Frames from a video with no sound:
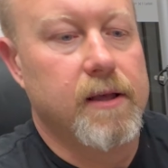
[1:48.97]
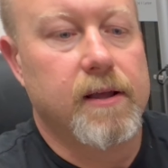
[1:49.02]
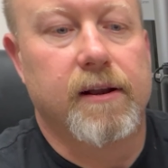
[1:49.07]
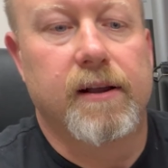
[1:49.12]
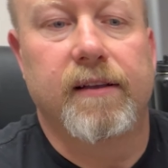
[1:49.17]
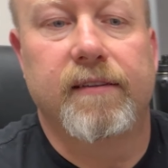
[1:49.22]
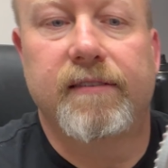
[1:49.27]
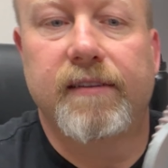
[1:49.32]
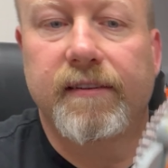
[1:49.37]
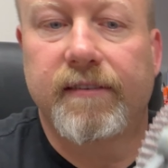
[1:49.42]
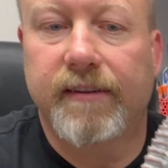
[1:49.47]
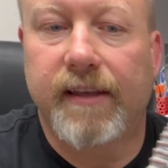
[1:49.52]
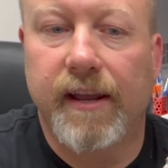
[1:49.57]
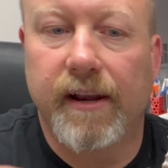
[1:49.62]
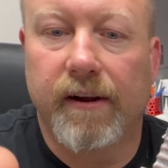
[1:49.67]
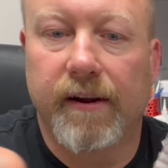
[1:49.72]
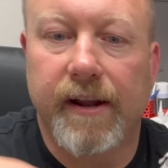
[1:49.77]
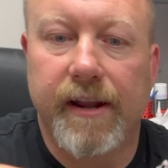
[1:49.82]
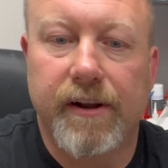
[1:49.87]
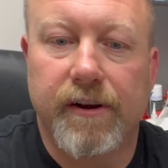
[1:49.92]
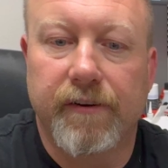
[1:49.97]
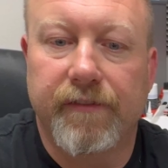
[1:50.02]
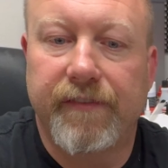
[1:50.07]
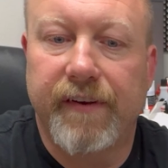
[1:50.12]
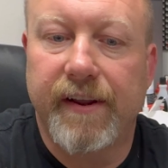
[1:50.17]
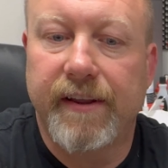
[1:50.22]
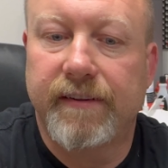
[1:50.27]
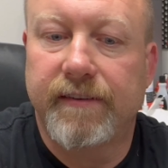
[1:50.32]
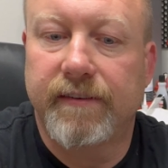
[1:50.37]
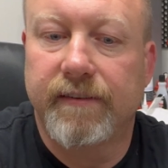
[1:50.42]
because this gear
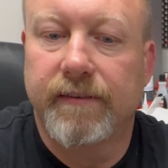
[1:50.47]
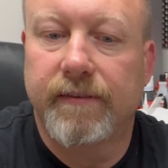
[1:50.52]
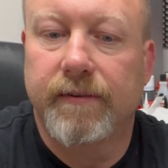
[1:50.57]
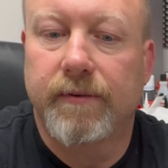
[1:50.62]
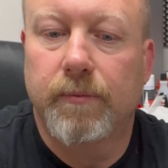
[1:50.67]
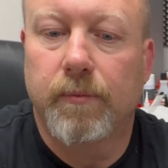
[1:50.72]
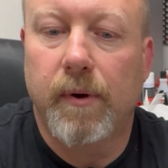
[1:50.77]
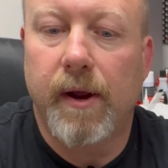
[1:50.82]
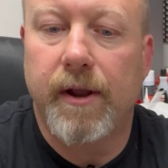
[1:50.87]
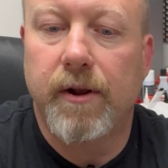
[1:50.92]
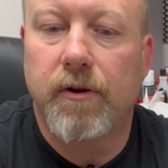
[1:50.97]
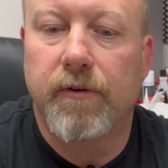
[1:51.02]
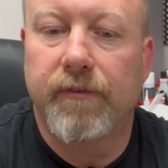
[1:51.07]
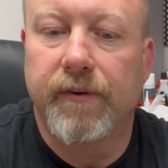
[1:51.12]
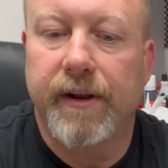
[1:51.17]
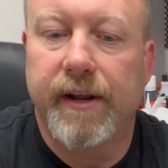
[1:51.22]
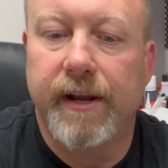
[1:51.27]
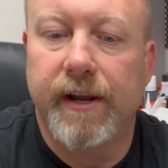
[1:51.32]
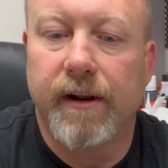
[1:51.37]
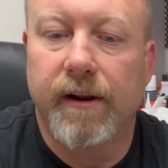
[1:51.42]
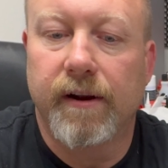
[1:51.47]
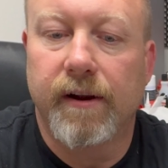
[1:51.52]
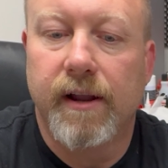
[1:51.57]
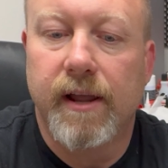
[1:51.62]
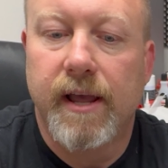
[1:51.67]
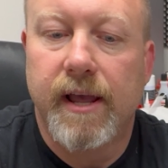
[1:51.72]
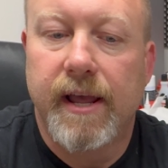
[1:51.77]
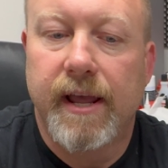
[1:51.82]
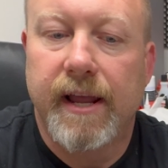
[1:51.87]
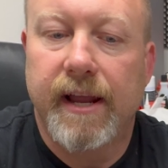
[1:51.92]
interfaces right over here,
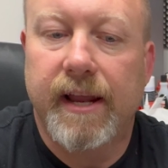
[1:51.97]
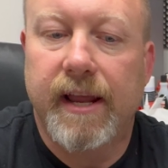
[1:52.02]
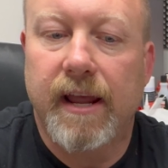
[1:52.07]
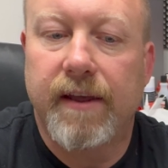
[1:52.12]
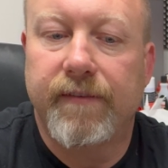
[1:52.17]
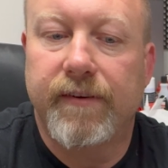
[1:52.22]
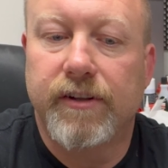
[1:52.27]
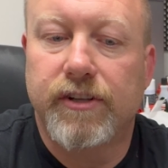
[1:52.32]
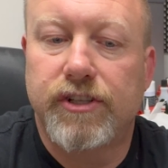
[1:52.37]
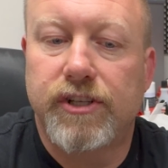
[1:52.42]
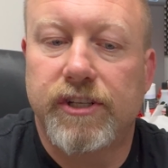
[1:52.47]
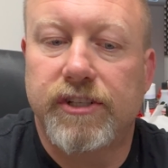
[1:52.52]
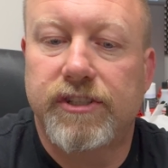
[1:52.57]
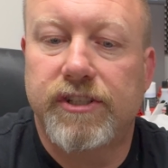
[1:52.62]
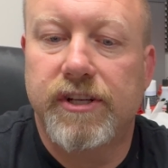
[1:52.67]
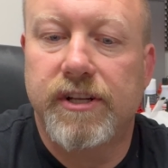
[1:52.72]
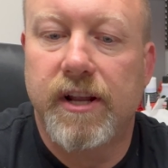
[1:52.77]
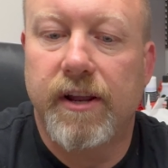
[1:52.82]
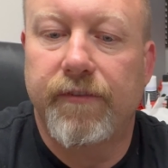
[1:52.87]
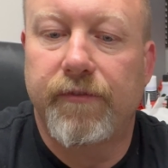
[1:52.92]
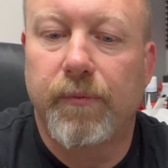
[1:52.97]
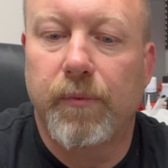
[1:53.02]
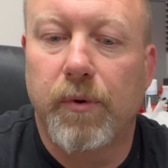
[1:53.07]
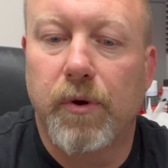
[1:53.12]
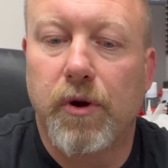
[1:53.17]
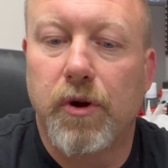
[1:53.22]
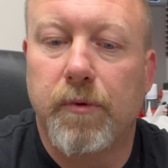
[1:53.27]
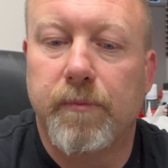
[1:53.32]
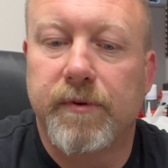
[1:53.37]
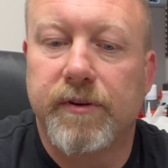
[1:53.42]
it gave it just enough
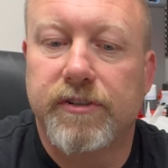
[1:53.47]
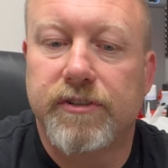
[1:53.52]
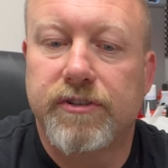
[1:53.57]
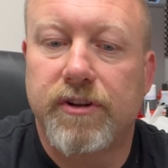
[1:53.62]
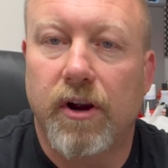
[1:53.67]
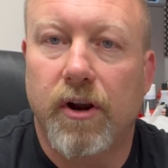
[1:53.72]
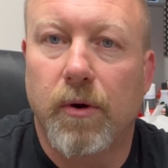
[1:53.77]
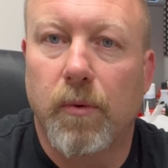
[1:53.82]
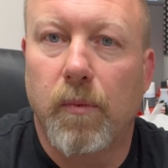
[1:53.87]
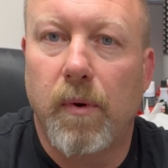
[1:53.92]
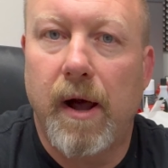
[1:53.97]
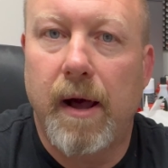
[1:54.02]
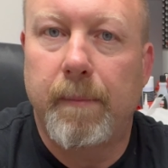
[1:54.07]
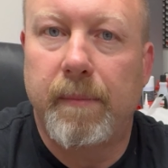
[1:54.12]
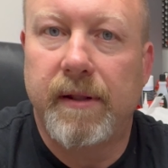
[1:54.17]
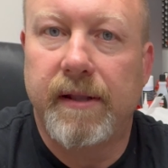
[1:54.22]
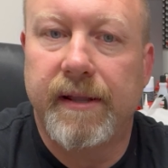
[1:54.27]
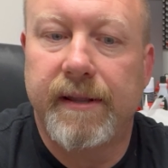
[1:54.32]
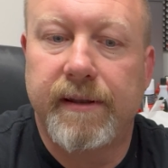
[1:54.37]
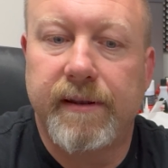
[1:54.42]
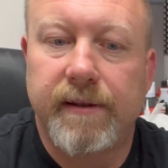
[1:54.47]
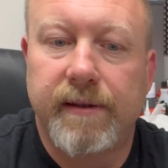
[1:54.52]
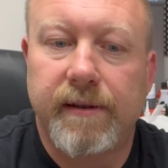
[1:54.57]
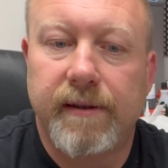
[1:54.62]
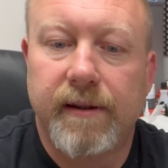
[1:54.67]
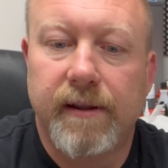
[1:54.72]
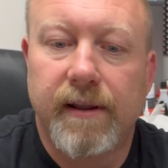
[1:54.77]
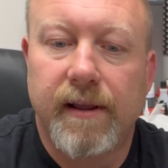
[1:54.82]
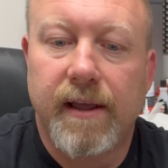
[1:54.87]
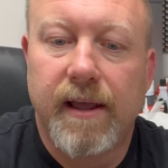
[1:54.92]
room to start wobbling,
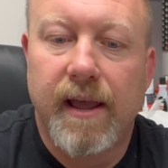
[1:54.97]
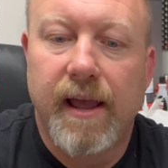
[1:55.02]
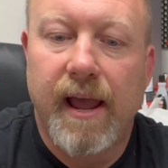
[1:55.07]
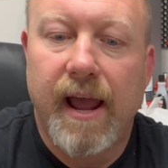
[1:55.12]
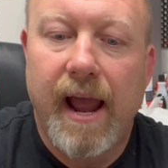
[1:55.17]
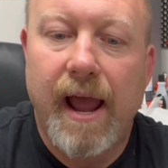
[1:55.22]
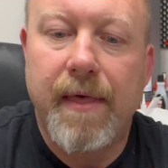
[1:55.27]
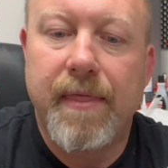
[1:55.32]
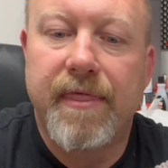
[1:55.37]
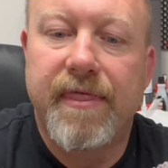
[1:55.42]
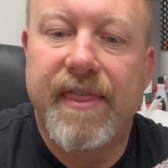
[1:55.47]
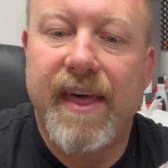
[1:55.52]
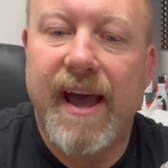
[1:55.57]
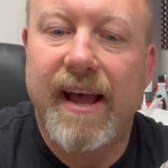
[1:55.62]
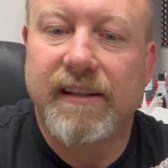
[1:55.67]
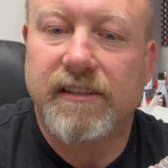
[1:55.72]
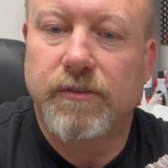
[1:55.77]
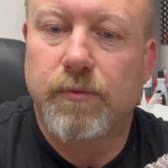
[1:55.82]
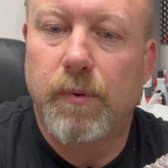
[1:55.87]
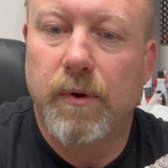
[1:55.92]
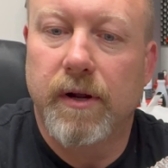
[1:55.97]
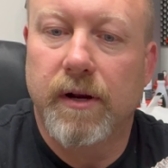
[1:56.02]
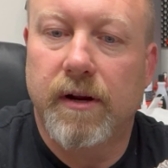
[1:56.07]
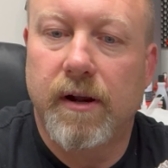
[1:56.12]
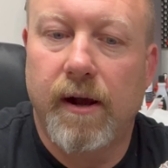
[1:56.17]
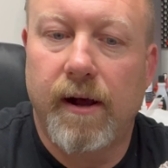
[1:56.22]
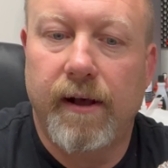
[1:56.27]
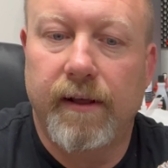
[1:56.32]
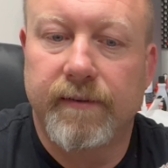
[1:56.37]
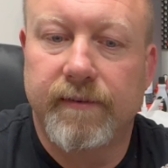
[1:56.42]
and that's what
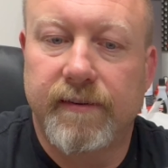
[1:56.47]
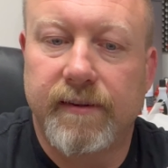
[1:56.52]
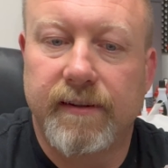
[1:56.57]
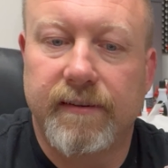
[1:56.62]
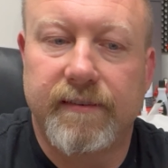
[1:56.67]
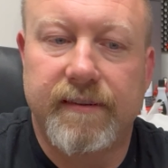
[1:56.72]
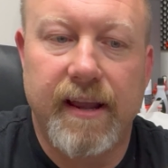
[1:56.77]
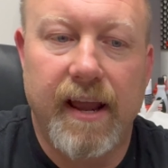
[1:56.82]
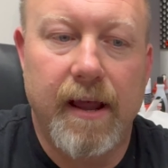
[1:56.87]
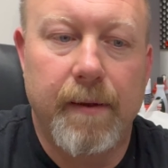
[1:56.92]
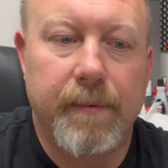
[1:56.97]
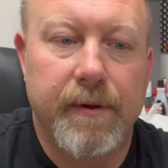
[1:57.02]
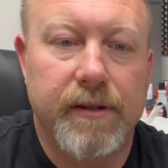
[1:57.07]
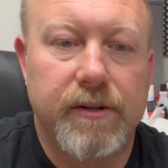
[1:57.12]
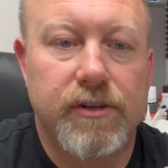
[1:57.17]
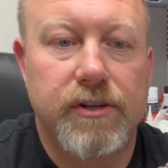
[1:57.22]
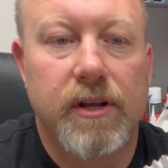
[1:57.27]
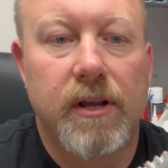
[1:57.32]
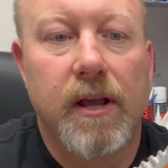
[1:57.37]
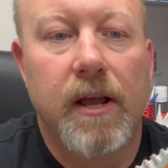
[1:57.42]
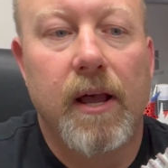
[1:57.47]
caused this damage.